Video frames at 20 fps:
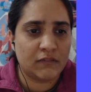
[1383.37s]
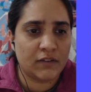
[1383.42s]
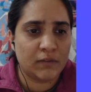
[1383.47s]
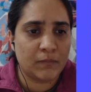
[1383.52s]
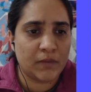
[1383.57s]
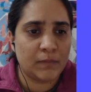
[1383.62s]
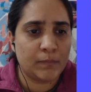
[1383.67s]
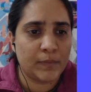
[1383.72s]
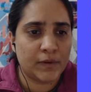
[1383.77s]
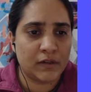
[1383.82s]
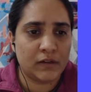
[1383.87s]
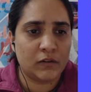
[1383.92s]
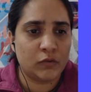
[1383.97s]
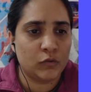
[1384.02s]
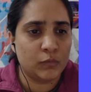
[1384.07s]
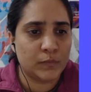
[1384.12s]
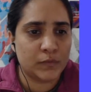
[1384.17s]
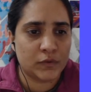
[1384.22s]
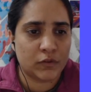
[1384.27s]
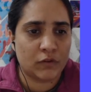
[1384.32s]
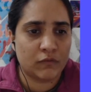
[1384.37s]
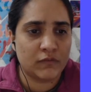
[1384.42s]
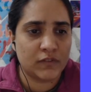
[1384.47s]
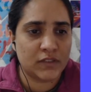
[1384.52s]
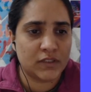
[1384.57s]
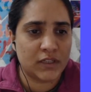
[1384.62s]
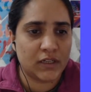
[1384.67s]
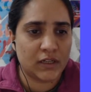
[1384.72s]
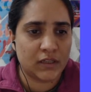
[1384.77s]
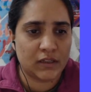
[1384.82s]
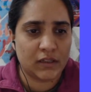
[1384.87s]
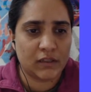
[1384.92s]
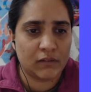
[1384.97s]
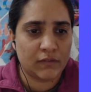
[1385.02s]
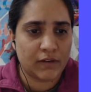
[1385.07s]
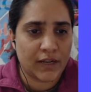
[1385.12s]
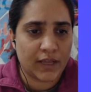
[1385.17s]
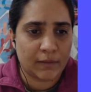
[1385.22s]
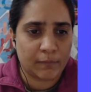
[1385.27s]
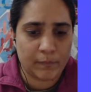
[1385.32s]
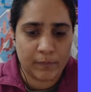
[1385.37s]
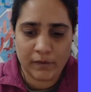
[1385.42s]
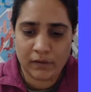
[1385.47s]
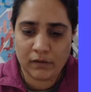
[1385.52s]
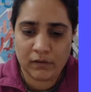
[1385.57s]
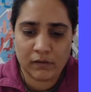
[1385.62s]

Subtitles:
me per loop, so obviously nothing will happen.